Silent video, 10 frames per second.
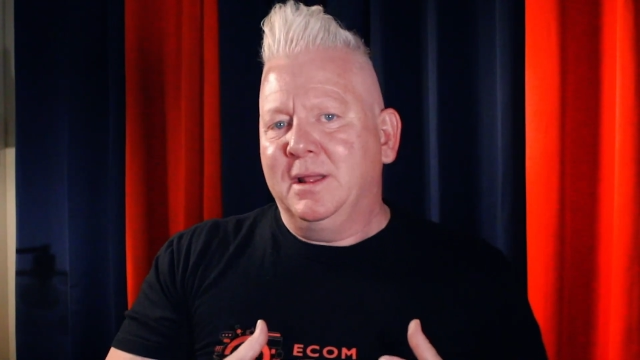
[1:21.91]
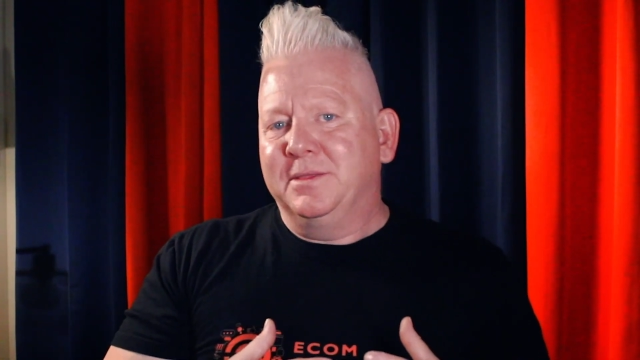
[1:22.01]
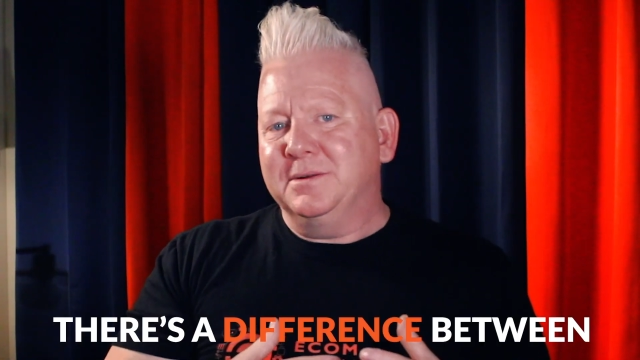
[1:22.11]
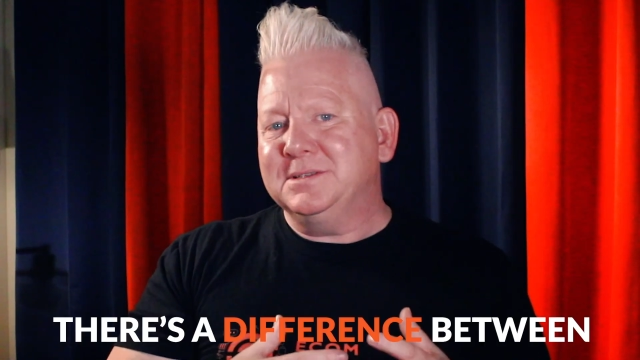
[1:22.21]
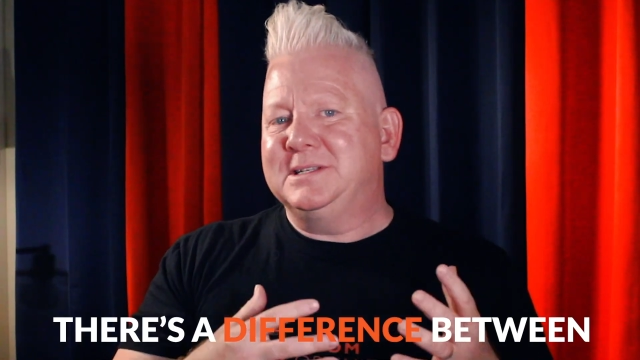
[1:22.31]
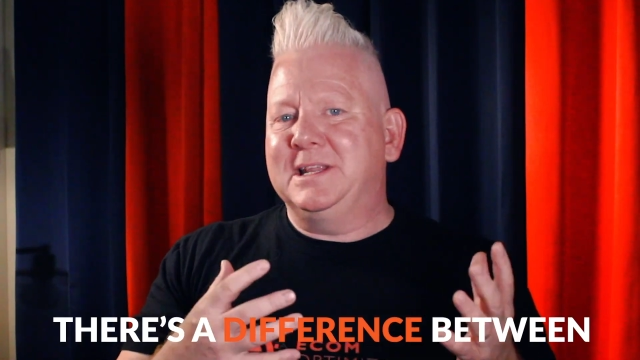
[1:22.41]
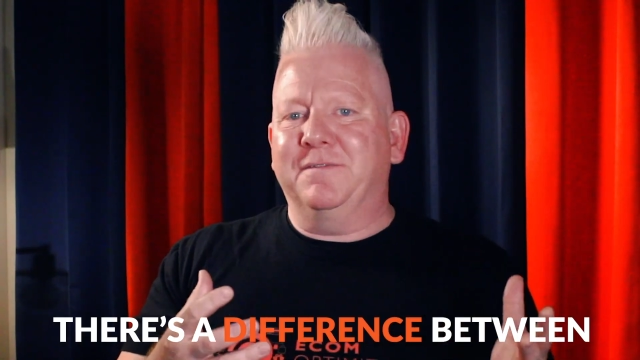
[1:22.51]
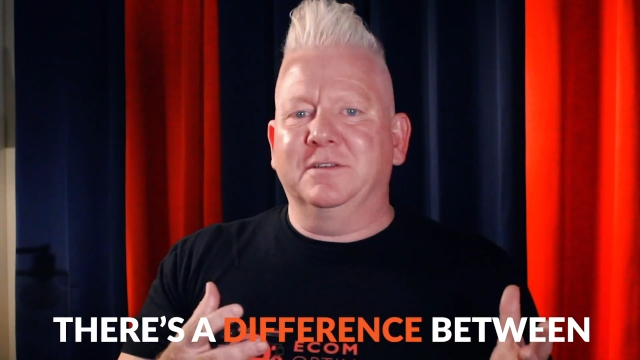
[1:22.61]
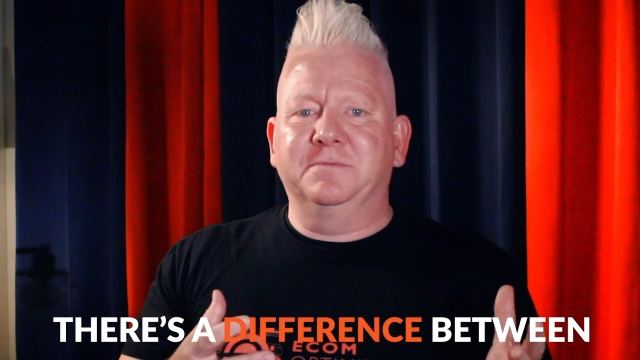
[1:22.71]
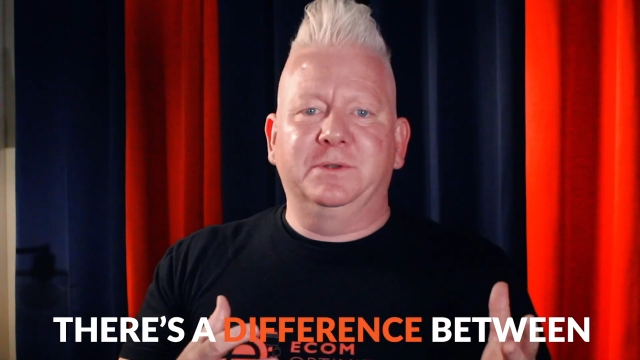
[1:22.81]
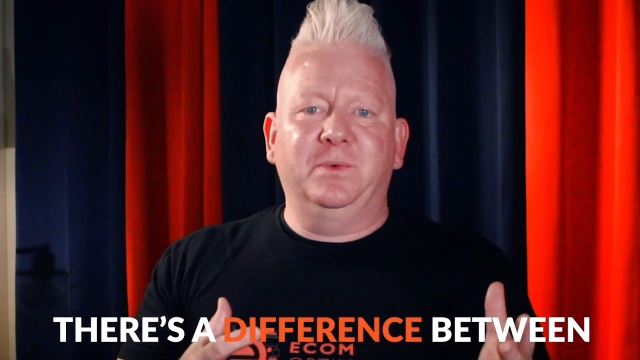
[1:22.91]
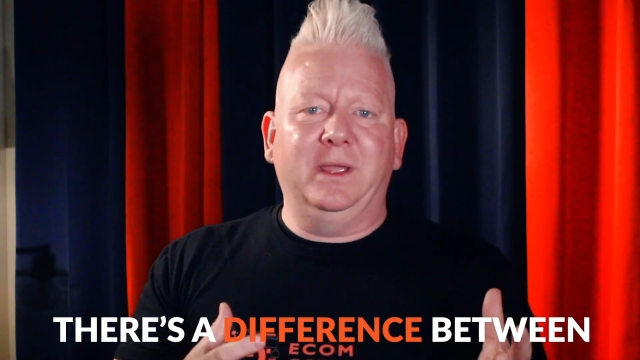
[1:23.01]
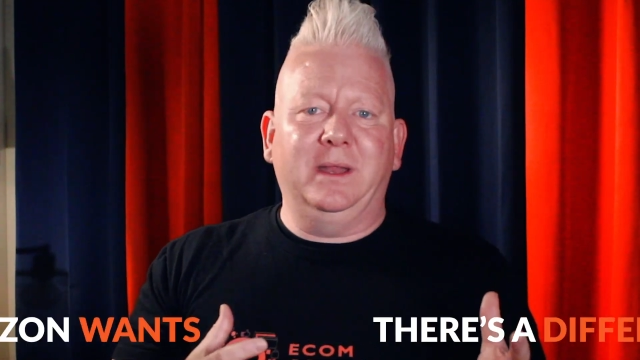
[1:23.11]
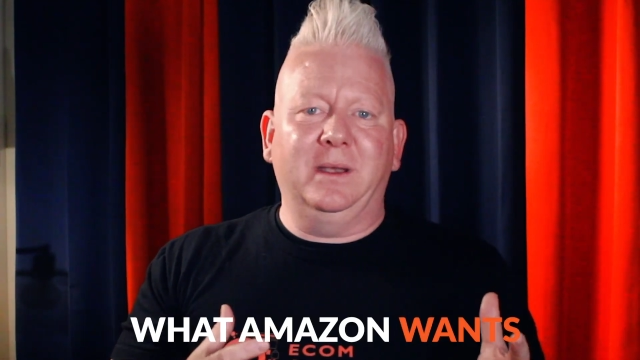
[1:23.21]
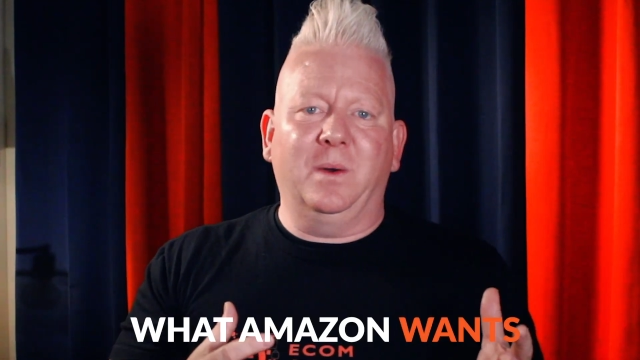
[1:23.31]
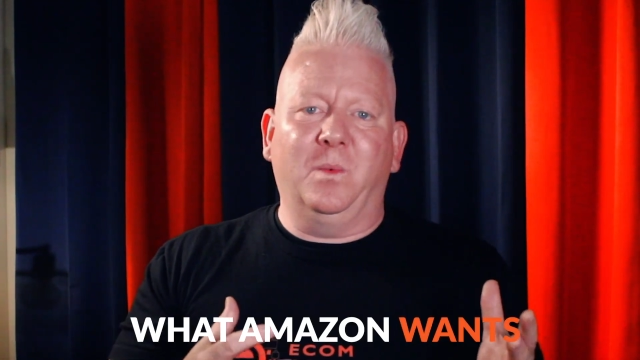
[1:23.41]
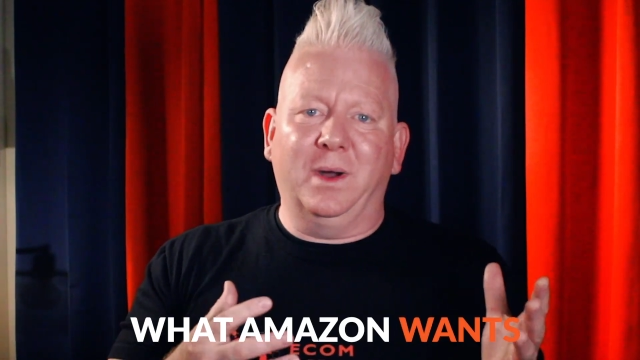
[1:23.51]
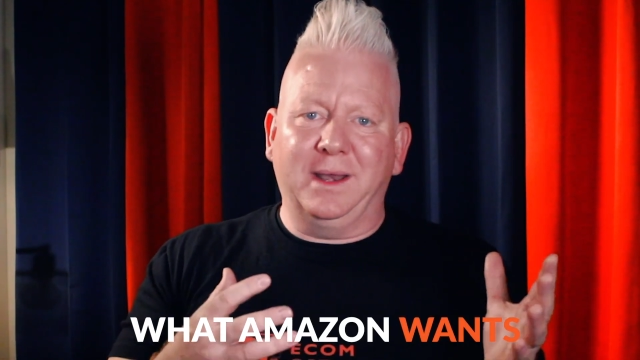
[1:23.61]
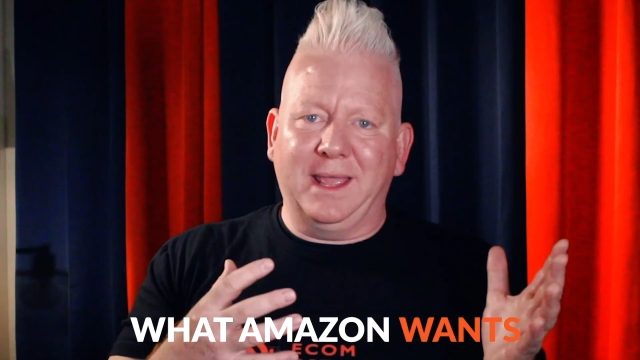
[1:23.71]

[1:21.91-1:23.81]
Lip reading: there's a difference between what